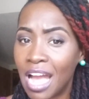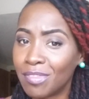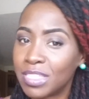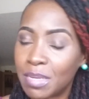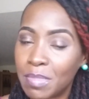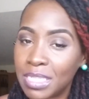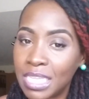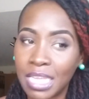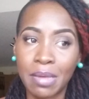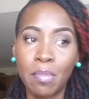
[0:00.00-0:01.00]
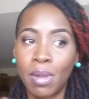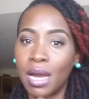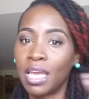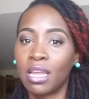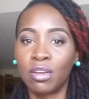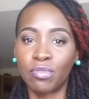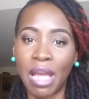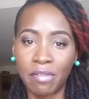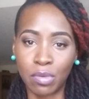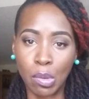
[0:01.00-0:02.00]
Every time I did it, mine
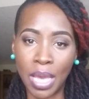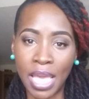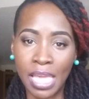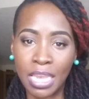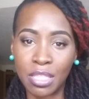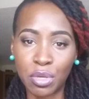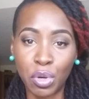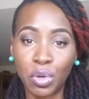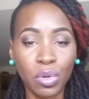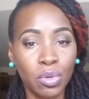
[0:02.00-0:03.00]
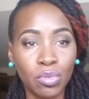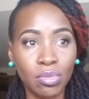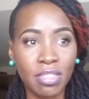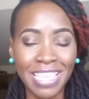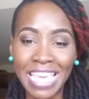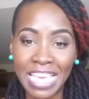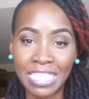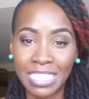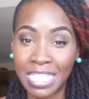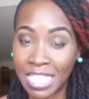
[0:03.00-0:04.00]
unraveled, and the whole thing
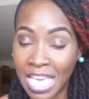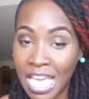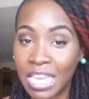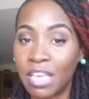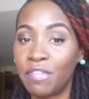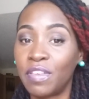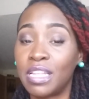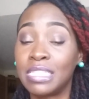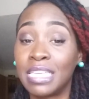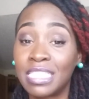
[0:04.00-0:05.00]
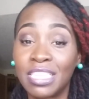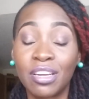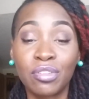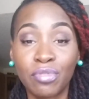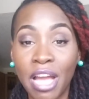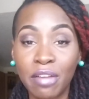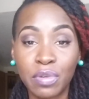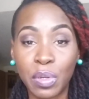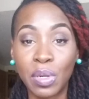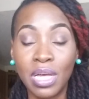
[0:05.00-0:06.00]
is at the end, if it doesn't
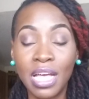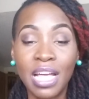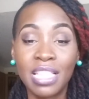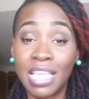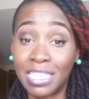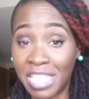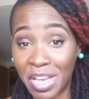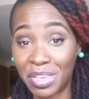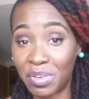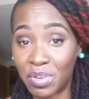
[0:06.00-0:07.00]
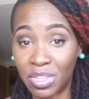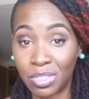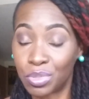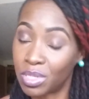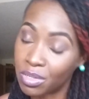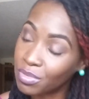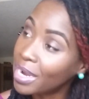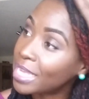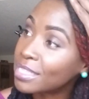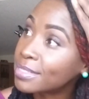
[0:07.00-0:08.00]
unravel, that's how you know you're doing it
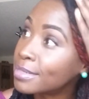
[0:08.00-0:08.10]
right.